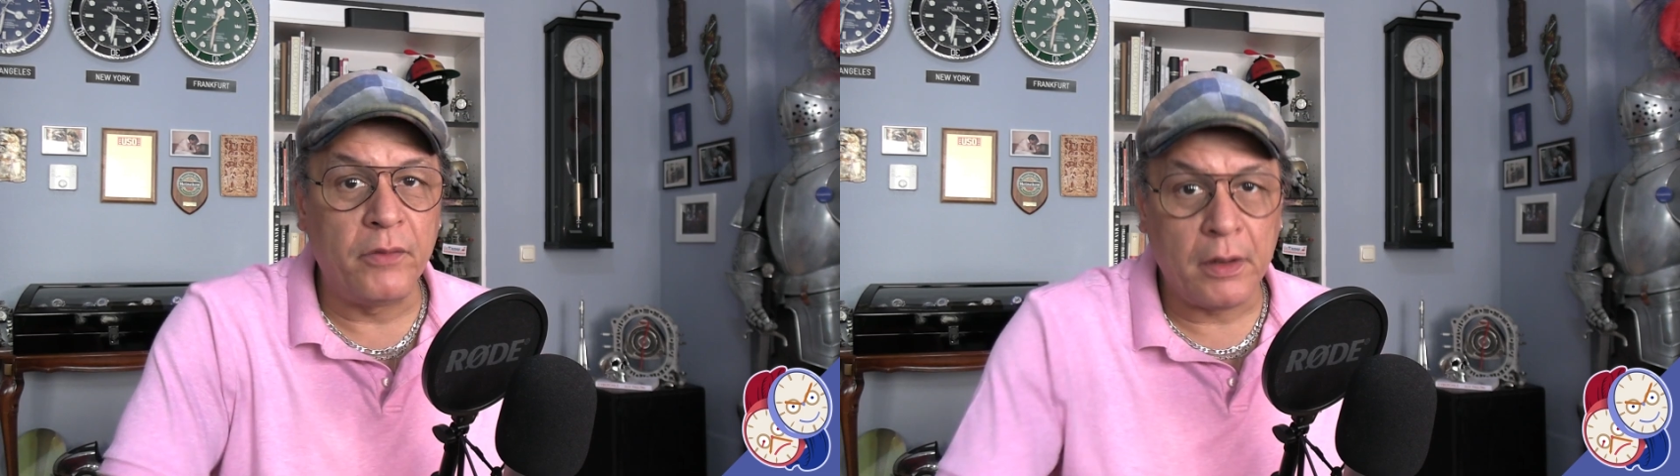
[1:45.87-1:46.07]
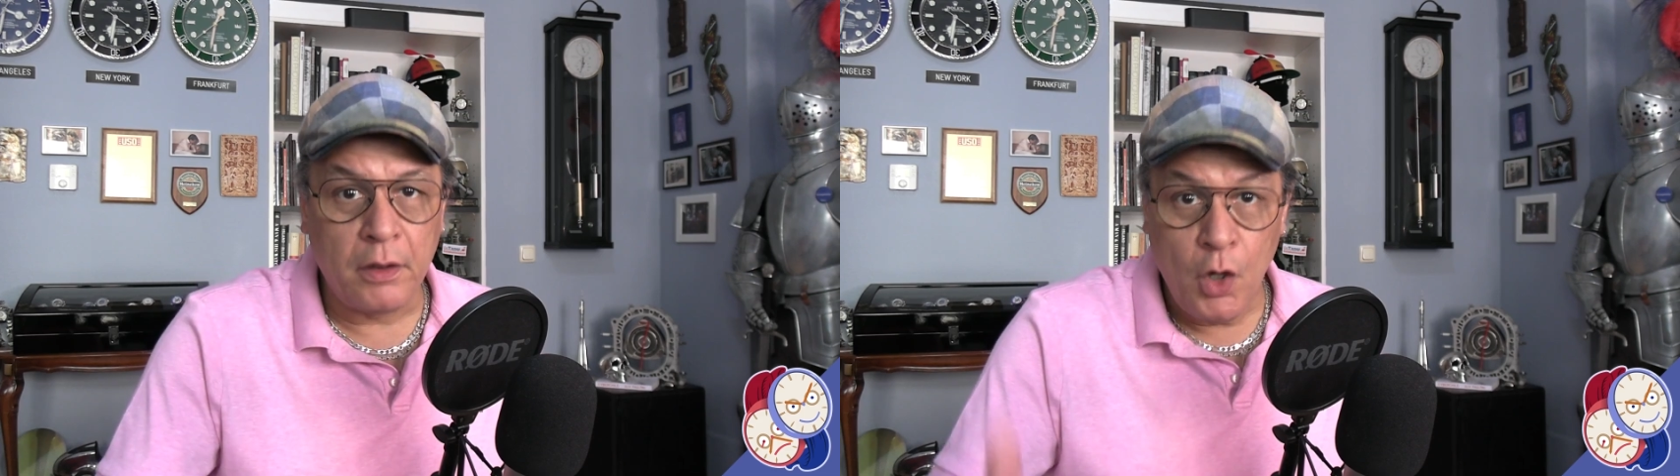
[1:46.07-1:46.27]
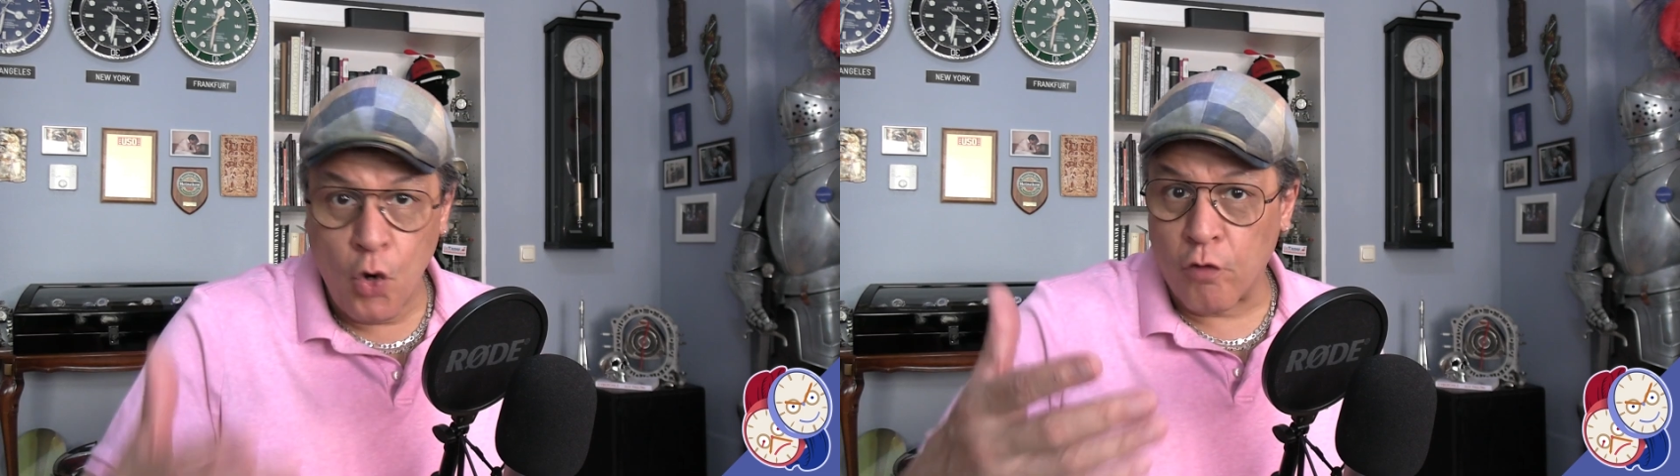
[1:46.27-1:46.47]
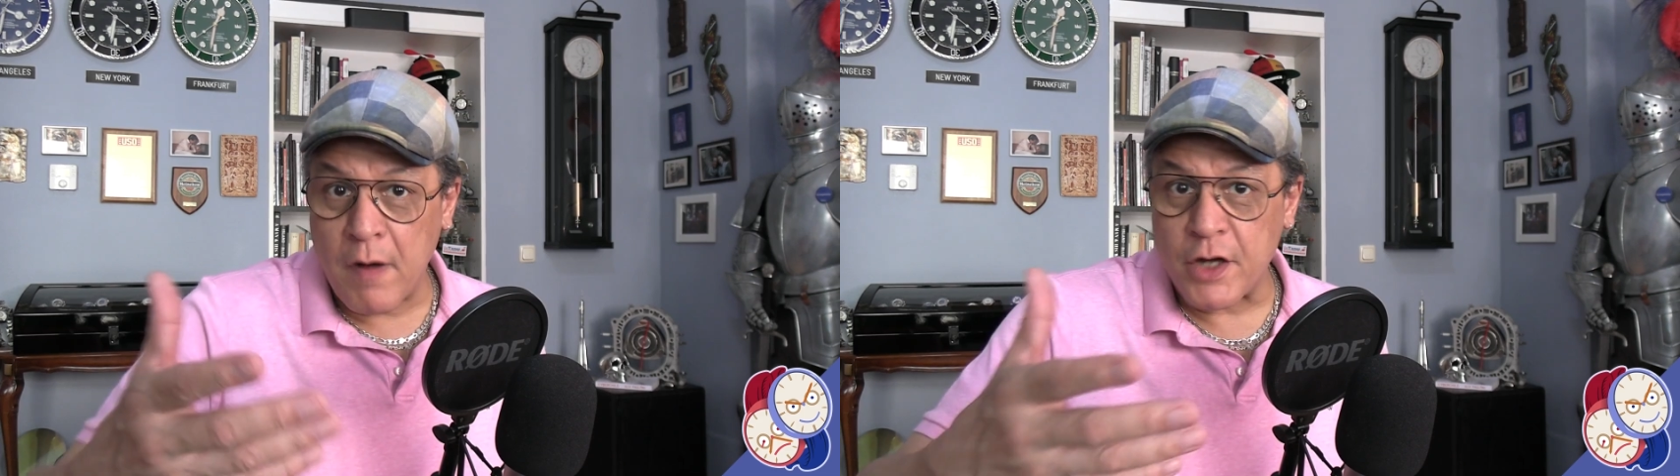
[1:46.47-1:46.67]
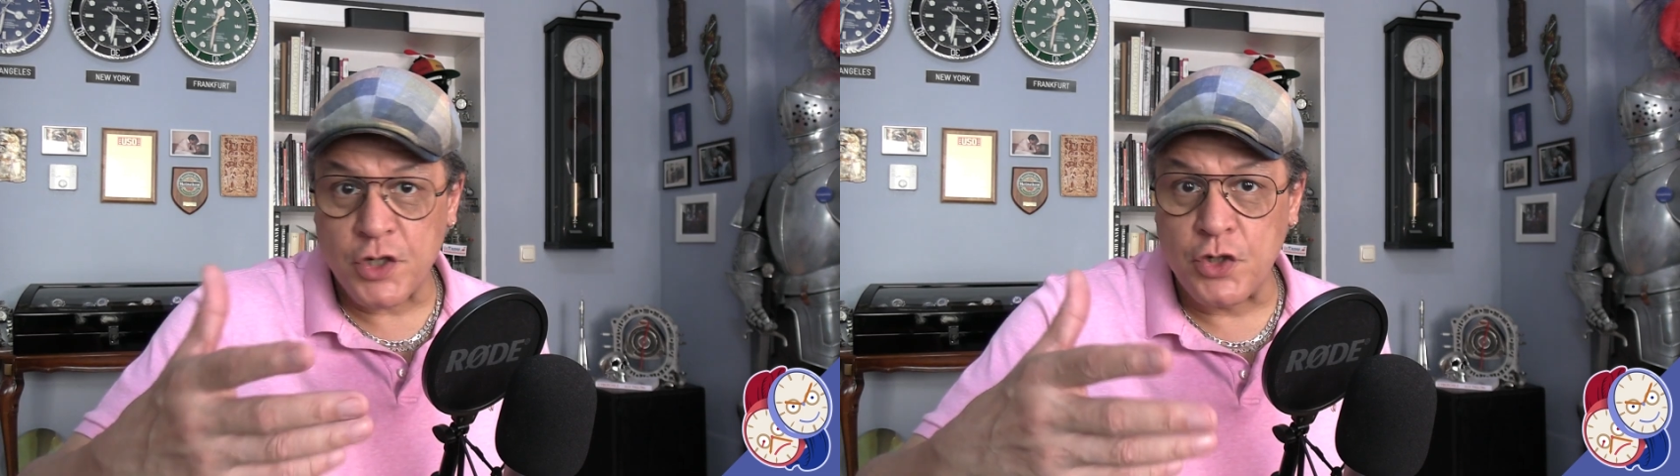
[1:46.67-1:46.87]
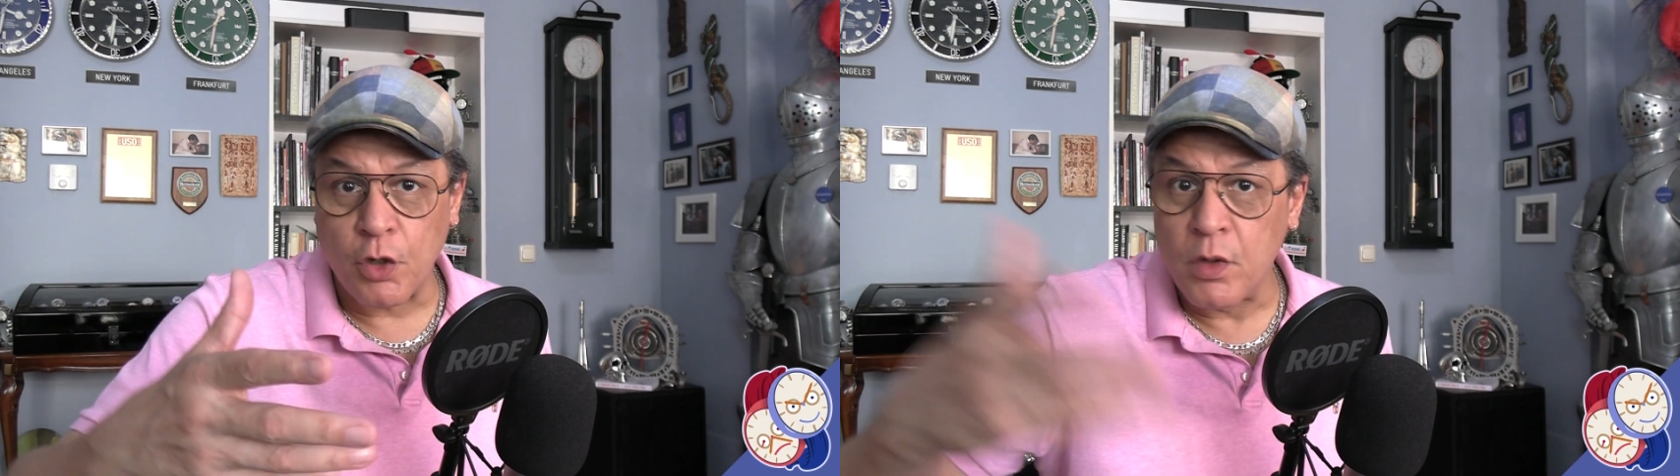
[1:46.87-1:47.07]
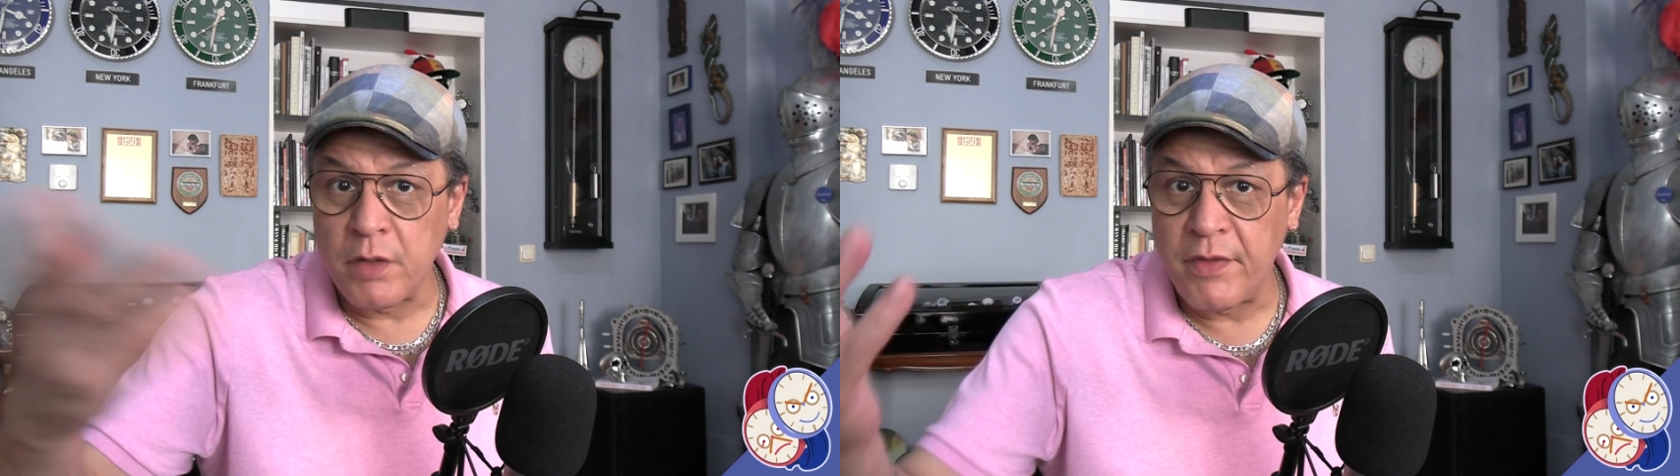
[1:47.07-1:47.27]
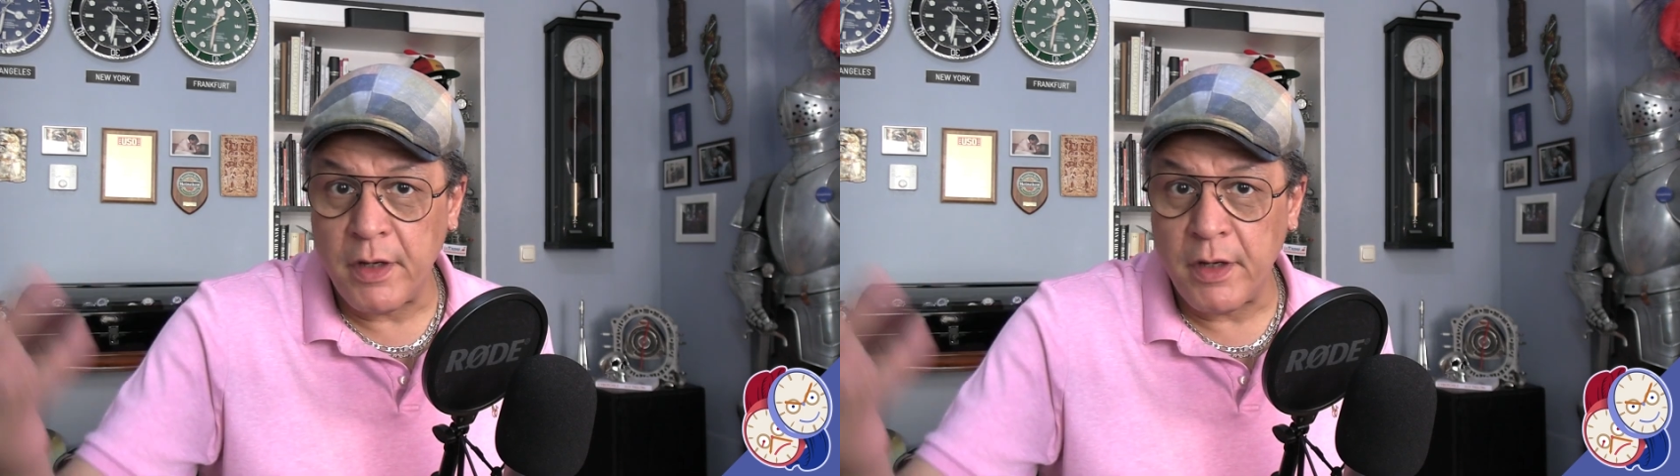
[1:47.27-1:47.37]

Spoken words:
The Horage took one of